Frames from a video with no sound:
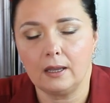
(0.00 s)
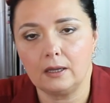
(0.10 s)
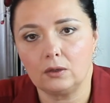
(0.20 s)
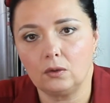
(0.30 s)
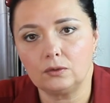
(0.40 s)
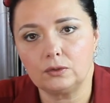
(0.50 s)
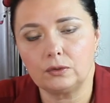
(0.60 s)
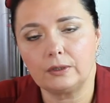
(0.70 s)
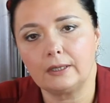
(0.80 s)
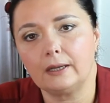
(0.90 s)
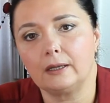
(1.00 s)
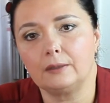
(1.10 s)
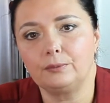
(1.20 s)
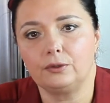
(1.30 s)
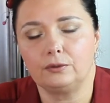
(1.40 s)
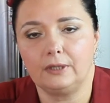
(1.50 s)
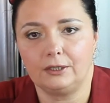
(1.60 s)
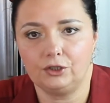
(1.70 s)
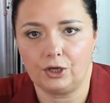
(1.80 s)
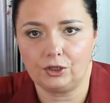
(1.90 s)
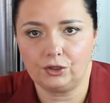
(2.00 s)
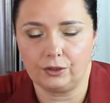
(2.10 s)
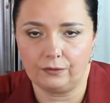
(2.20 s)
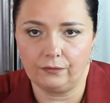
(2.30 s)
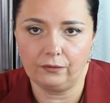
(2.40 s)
and also can help your digestion.